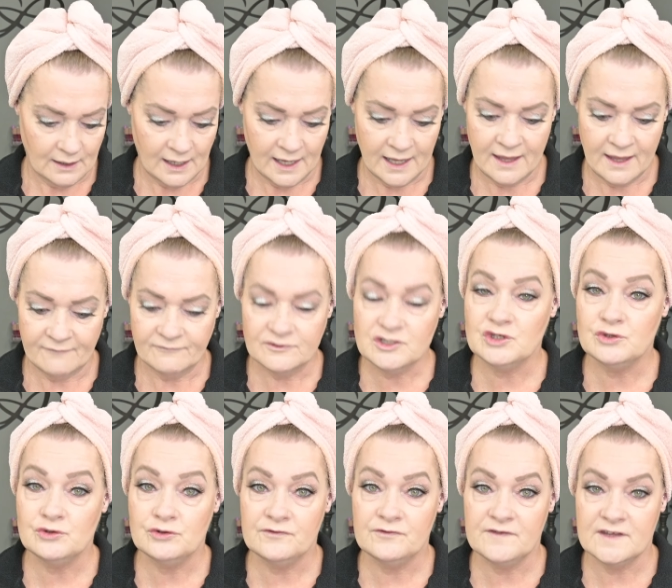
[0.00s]
I have
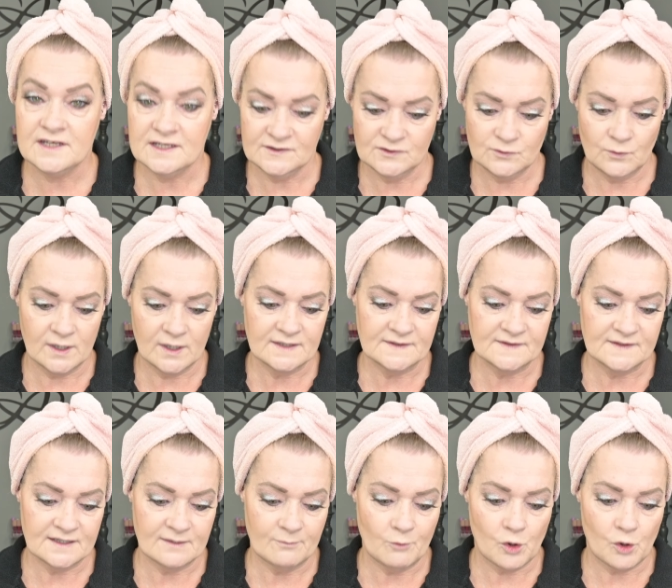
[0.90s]
two of these. One is
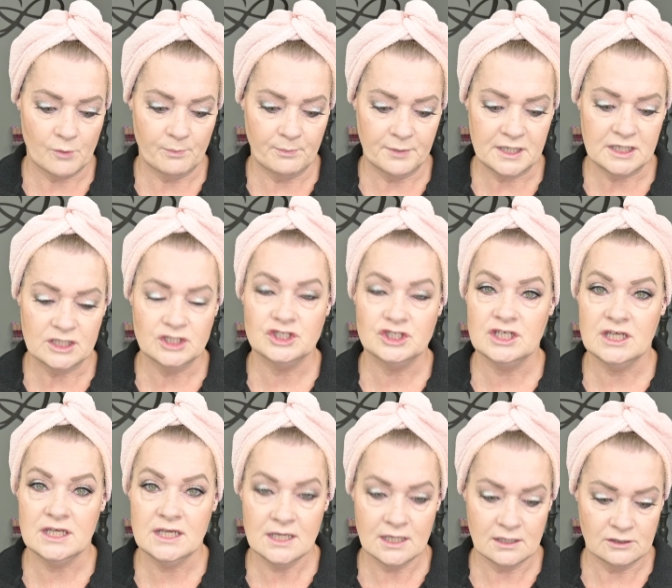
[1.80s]
in a more
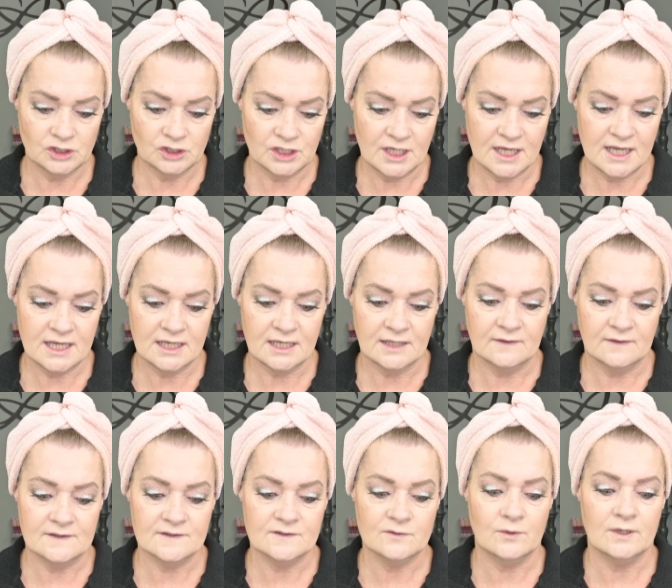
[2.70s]
peachy shade and
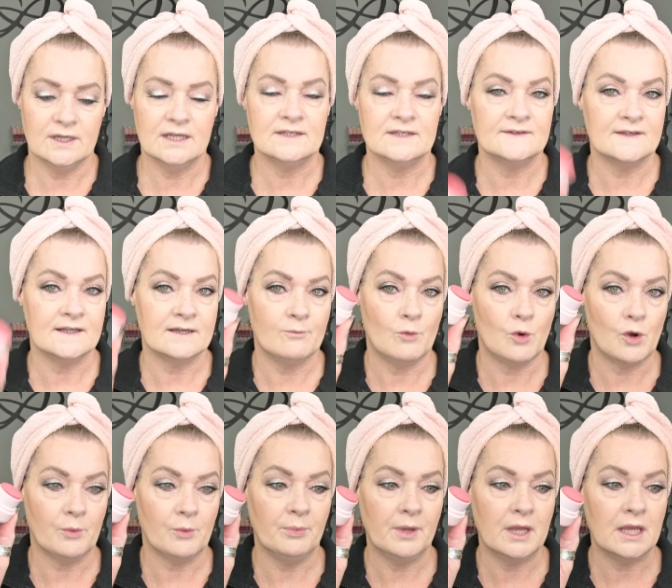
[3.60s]
this one is in a
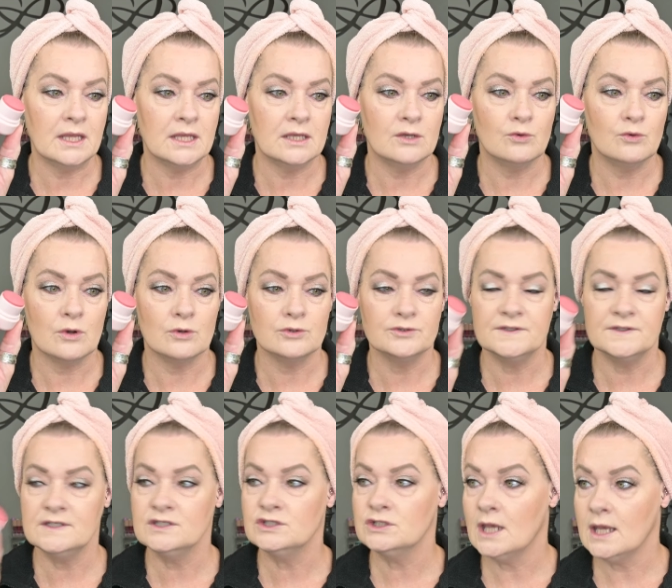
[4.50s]
more pinky rosy
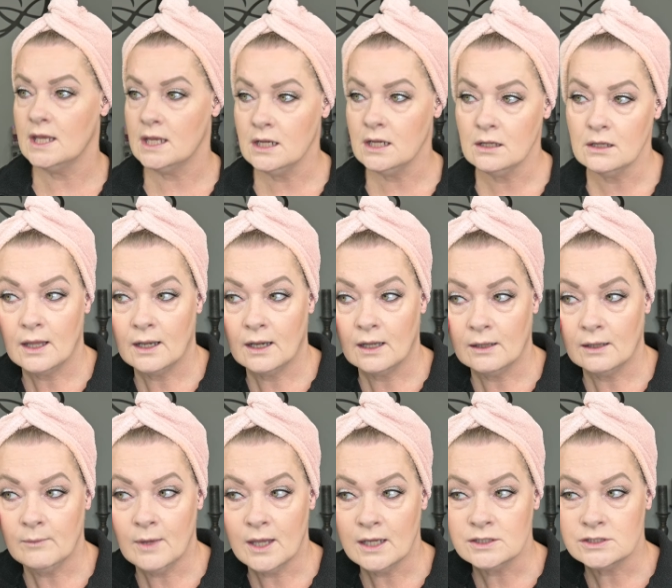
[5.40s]
shade. And
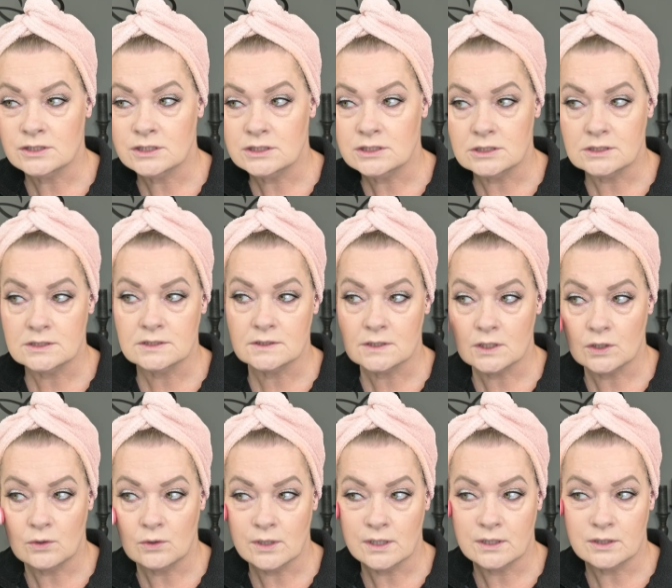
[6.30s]
I'm actually just
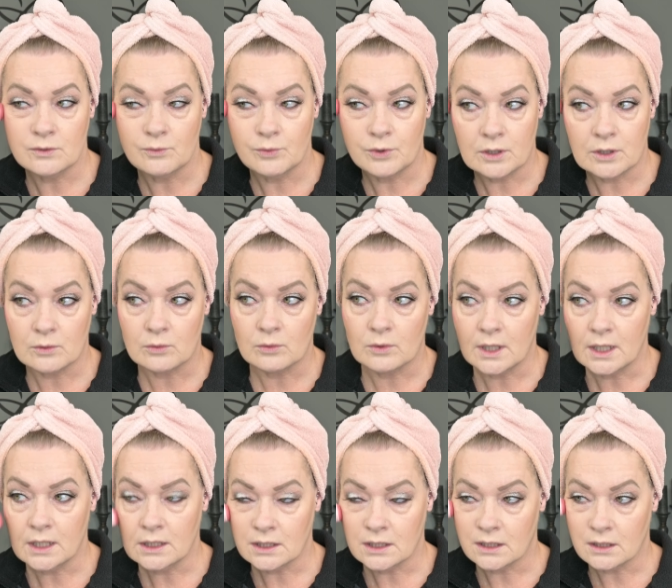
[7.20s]
going to put it
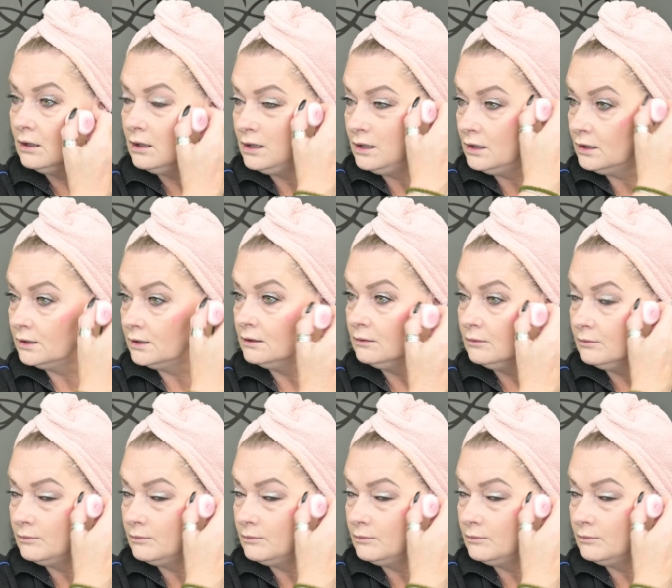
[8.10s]
right on